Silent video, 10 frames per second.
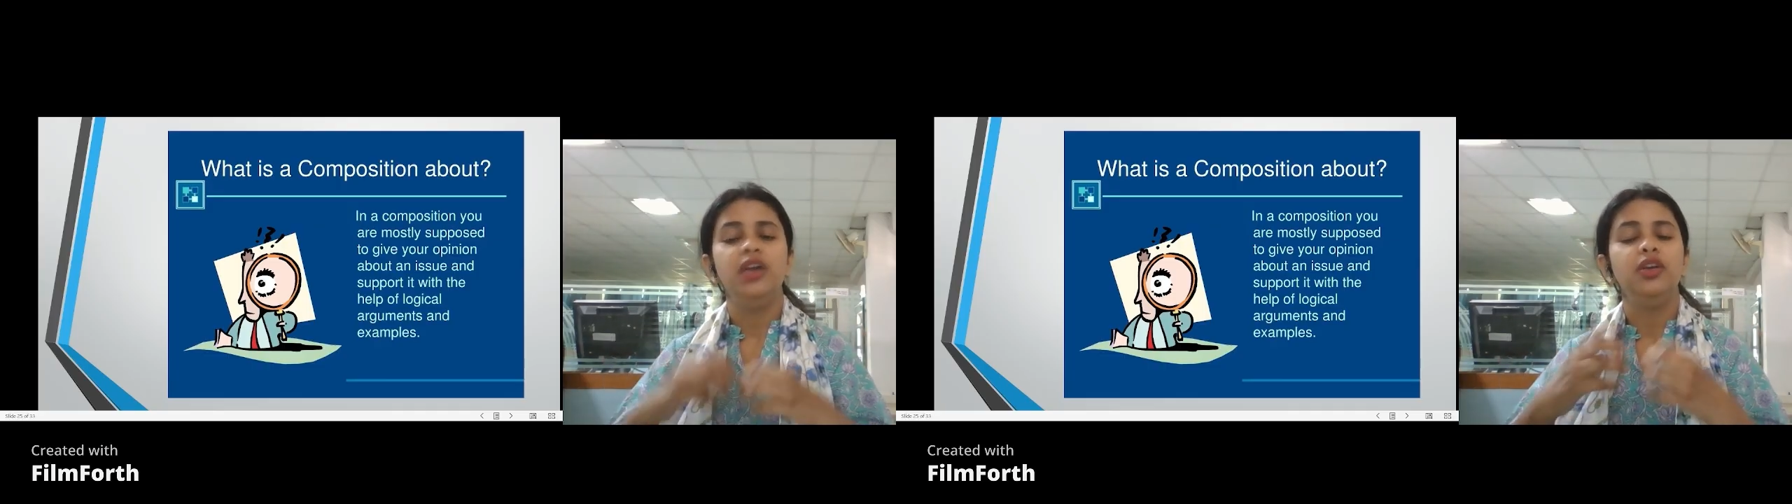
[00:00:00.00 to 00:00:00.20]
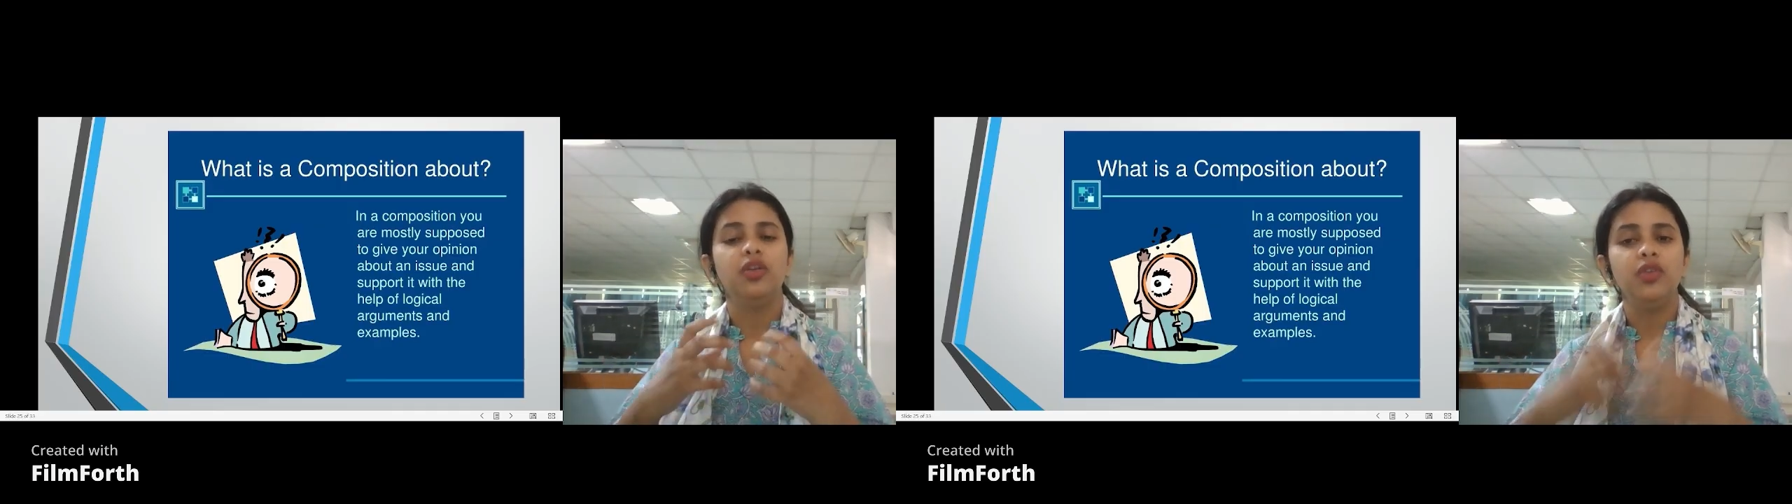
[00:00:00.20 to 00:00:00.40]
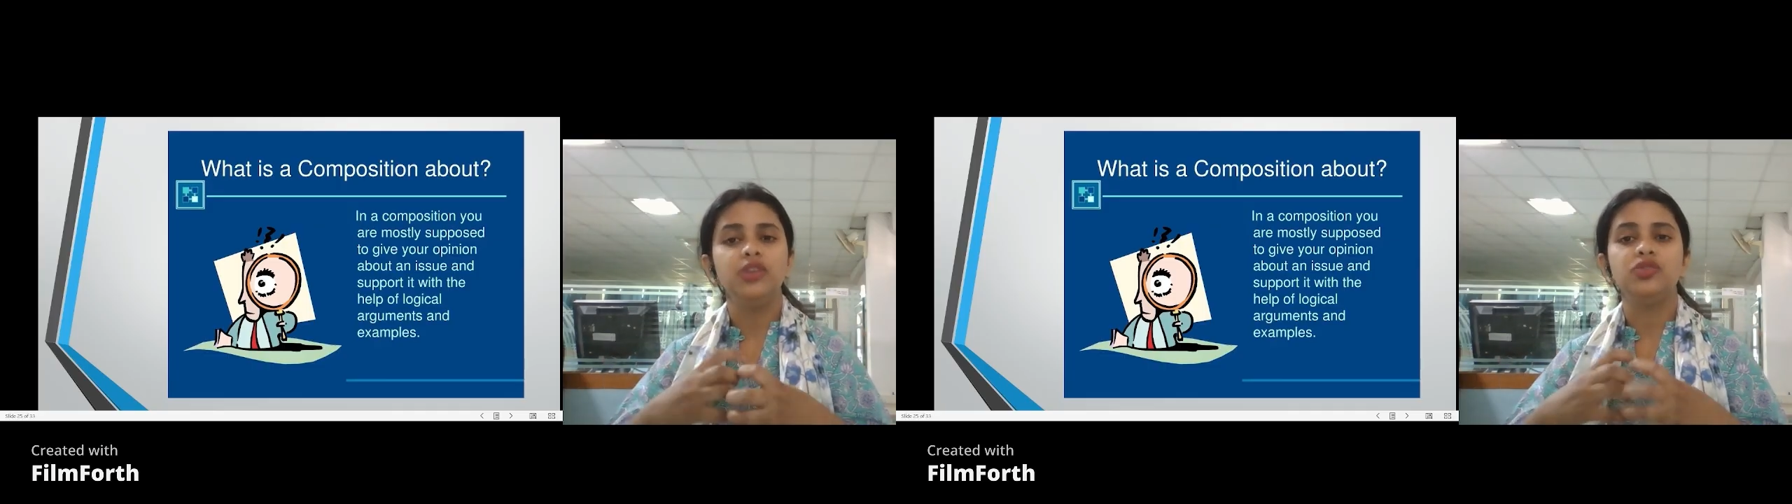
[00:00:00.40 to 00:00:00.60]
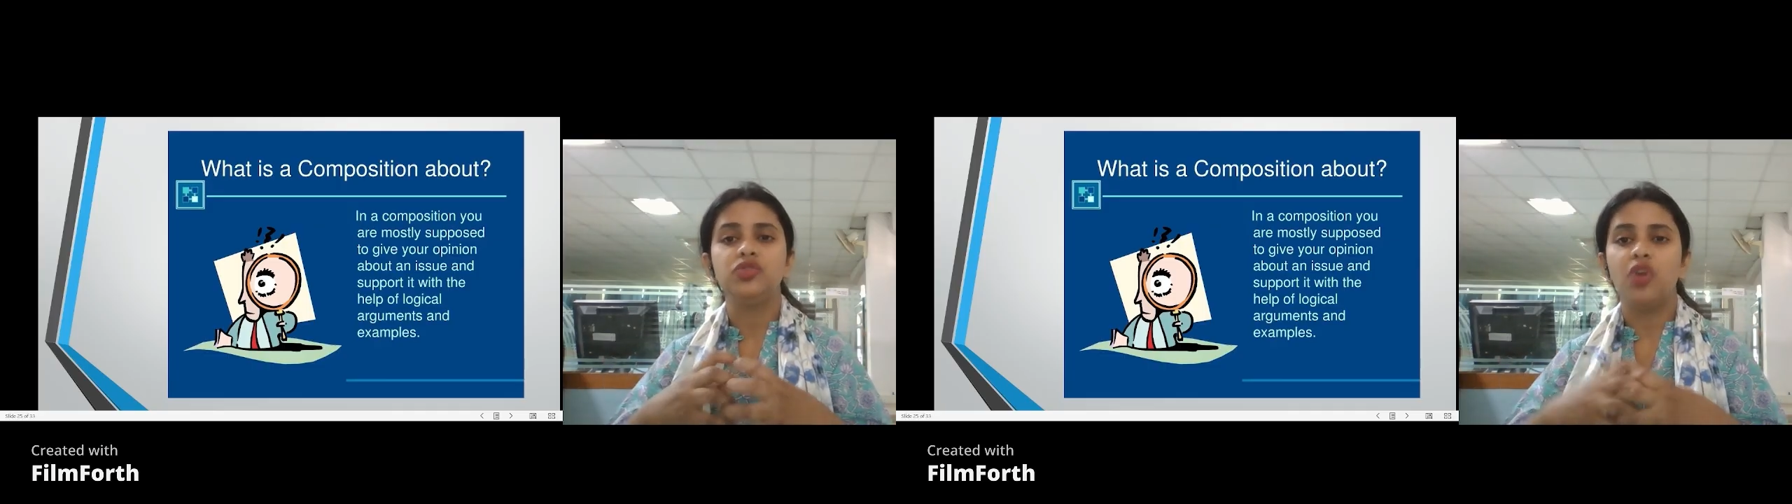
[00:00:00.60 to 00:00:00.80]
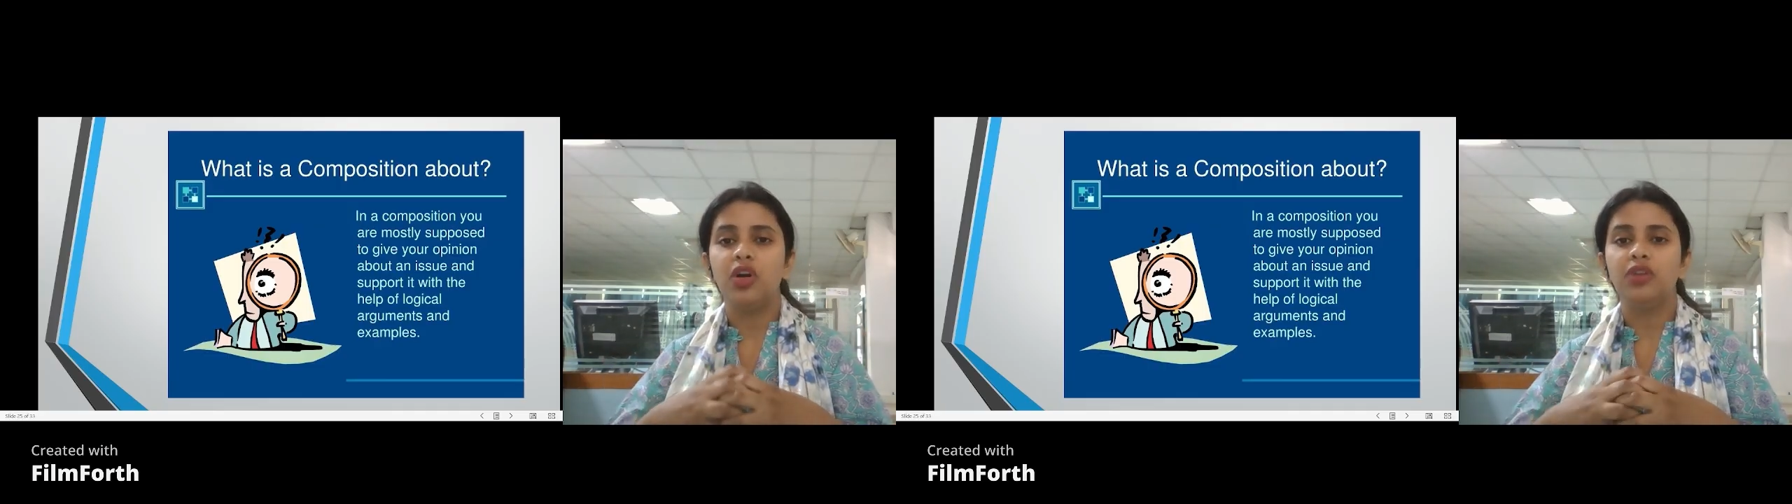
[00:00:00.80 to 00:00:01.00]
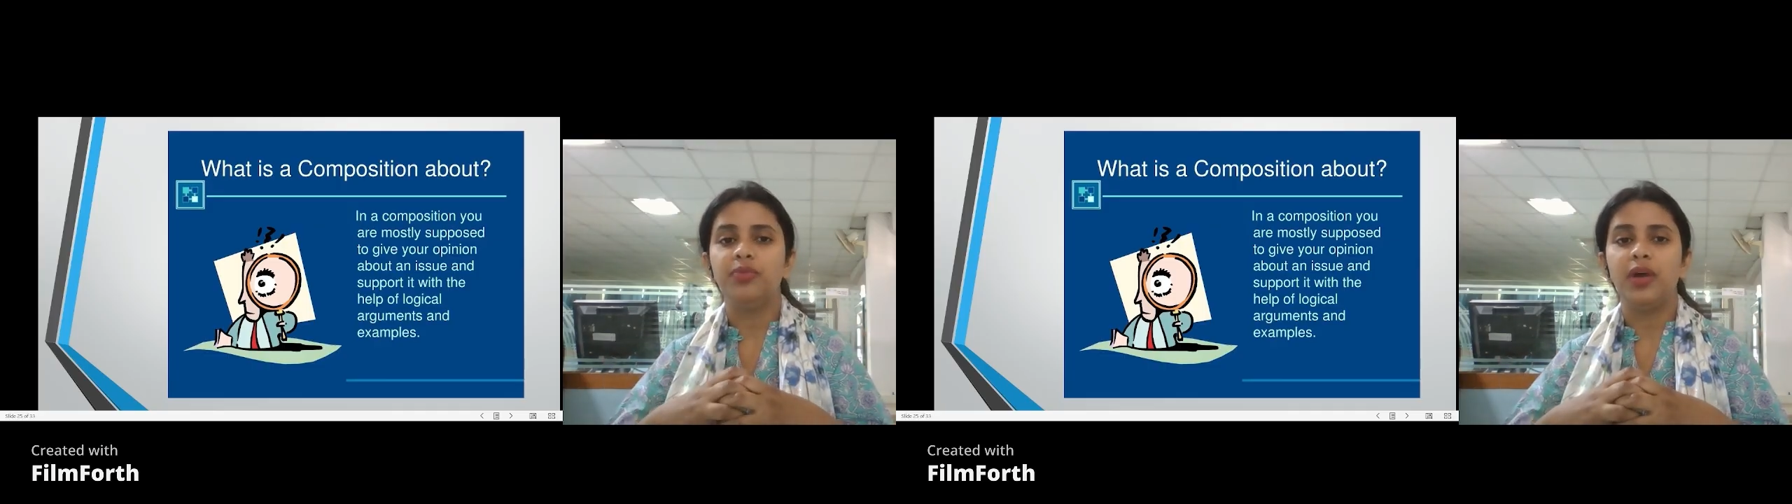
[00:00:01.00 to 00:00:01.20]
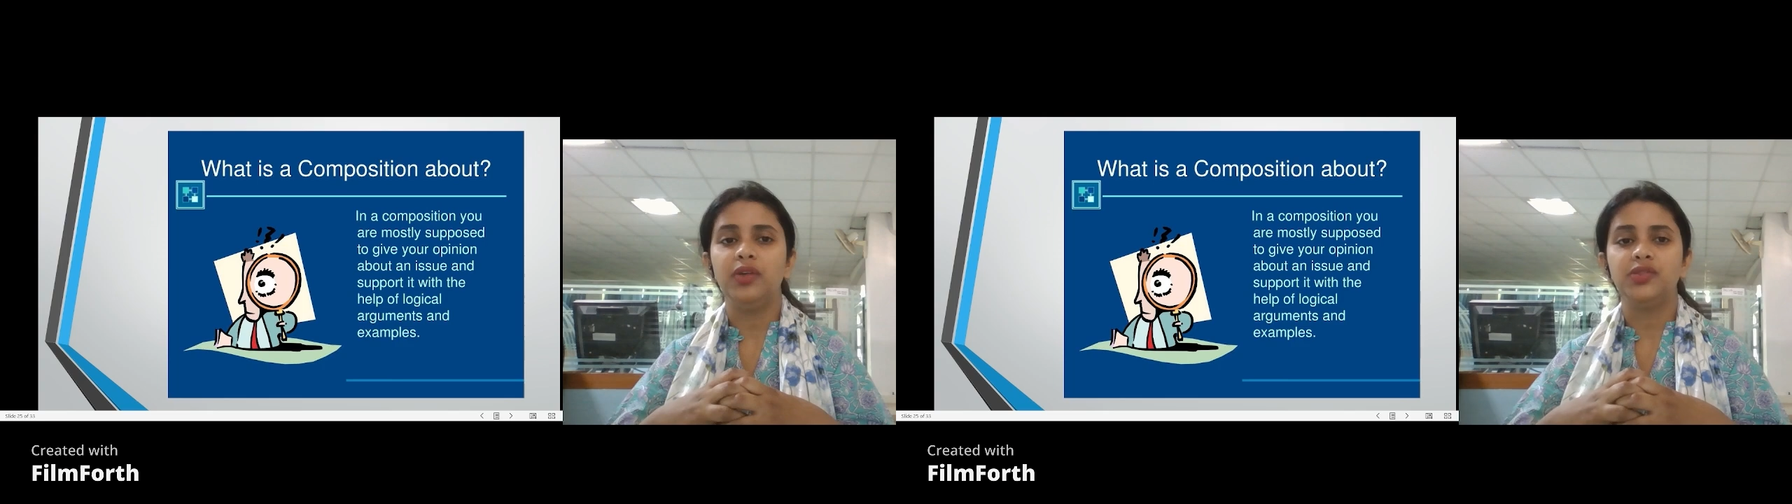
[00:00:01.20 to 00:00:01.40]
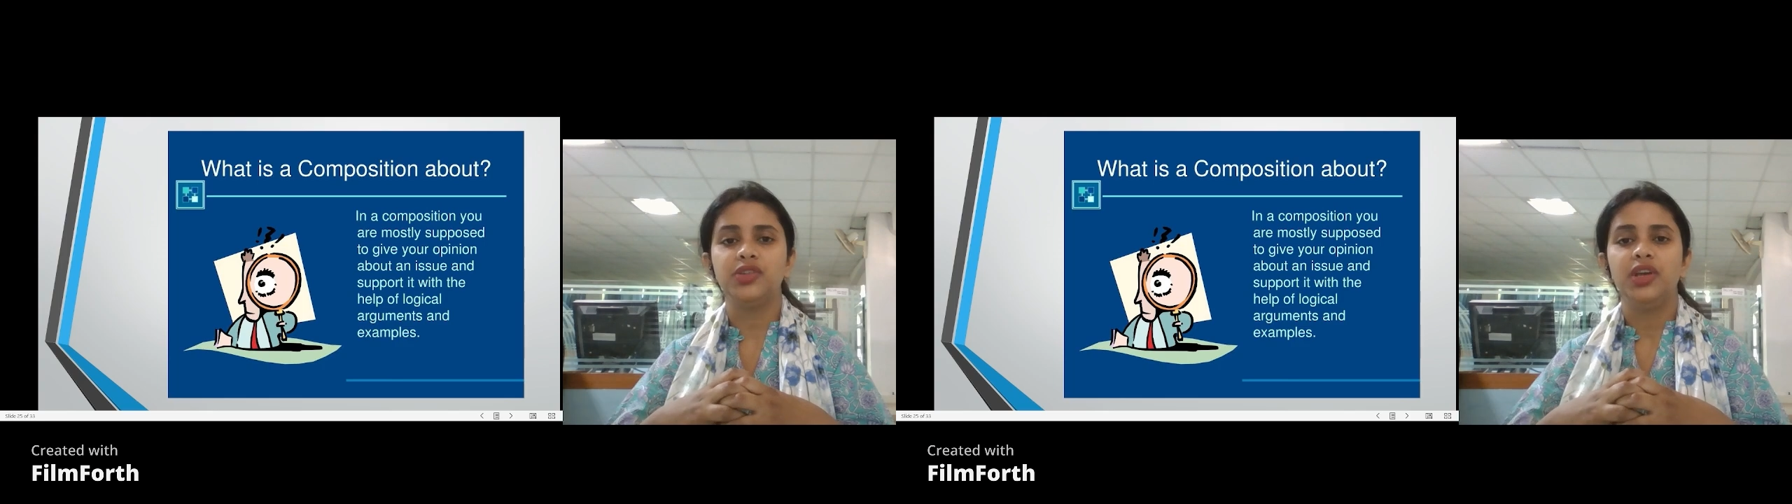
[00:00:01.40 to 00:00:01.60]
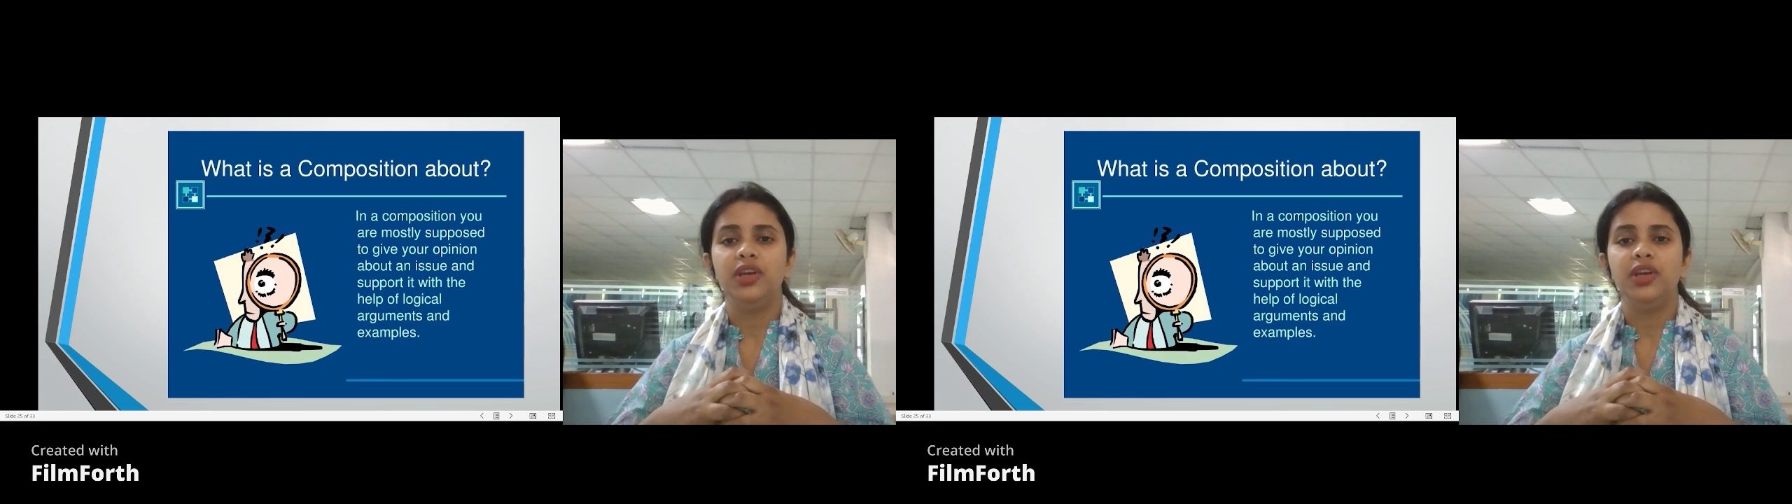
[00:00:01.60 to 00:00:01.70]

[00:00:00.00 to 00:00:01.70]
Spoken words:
You're going to talk about,